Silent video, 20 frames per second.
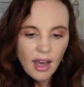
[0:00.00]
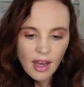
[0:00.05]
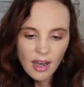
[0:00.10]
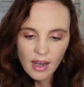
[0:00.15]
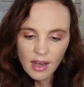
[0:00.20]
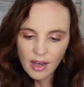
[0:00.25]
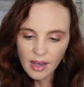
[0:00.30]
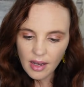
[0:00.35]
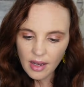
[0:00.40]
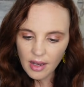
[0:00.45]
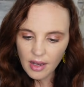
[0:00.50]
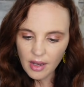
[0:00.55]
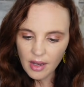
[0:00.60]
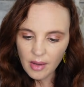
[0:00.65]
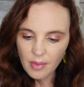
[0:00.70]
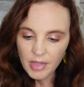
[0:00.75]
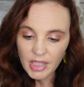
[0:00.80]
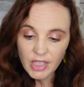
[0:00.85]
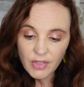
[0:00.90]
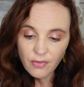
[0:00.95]

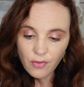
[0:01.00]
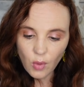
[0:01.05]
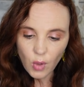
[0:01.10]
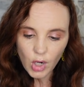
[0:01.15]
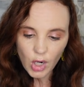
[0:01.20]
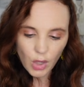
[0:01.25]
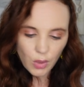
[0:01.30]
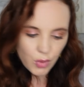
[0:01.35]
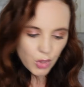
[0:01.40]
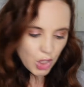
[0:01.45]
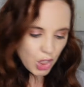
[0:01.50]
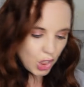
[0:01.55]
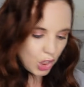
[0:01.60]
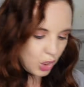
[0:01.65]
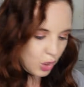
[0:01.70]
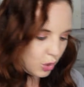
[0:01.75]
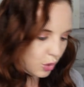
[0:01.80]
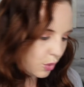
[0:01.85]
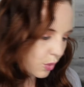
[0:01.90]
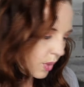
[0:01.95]
Um, it's
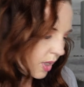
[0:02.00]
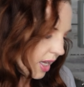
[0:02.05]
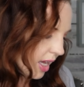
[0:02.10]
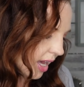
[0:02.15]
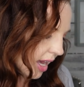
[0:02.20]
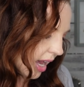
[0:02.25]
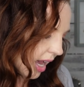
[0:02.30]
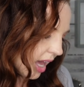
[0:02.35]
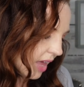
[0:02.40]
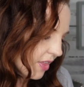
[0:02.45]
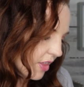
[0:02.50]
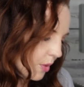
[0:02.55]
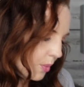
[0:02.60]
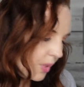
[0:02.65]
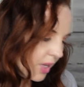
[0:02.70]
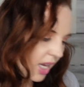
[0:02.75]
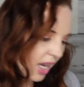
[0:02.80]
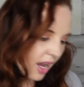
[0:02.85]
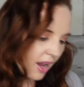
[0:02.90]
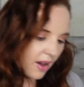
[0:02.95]
402. And then
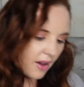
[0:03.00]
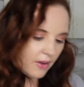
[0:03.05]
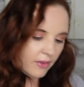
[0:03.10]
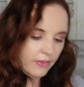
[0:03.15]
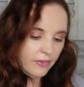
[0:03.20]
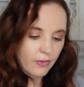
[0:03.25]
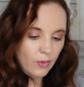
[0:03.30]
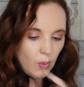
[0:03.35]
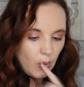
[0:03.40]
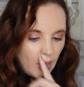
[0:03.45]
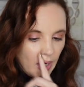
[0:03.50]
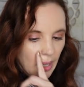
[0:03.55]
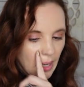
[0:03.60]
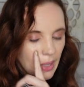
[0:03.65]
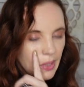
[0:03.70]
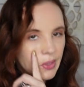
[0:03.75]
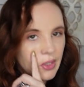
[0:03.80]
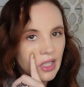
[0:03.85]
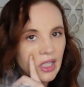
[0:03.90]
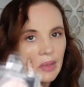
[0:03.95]
we have
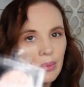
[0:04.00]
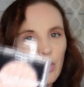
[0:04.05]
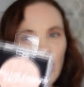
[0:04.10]
400,